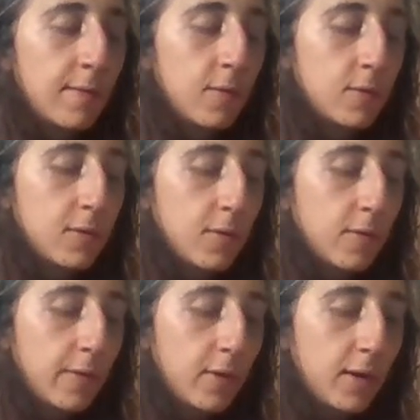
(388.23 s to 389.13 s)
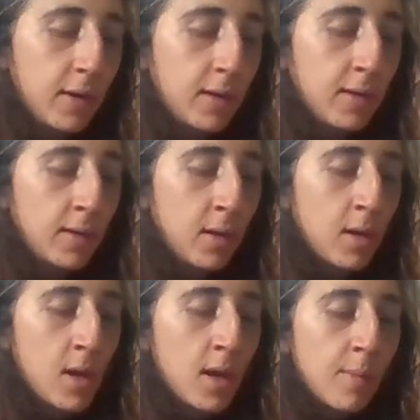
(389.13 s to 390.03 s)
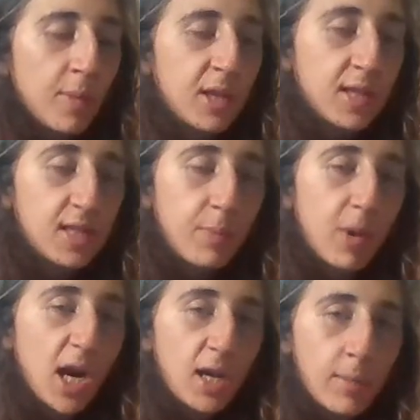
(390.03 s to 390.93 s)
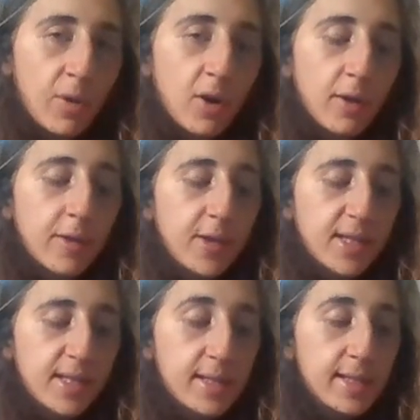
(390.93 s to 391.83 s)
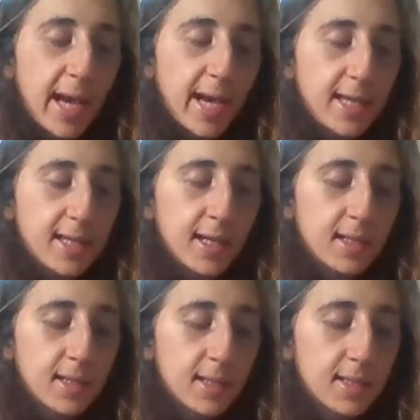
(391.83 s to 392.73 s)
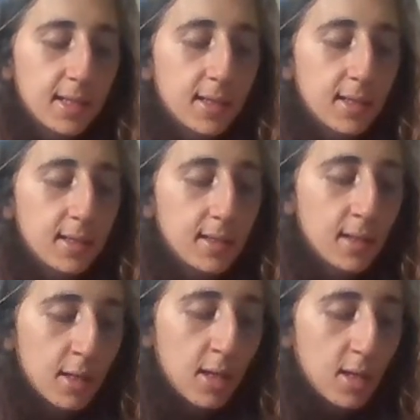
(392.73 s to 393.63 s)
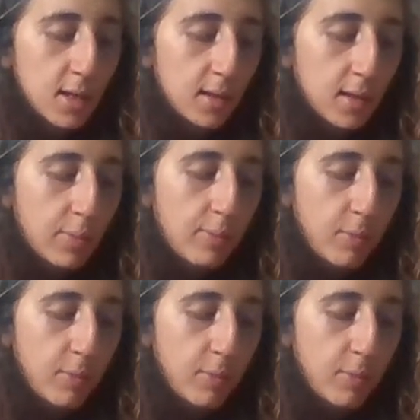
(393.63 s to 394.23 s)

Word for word: Fold over and but this bottom part, this is excess. This is the,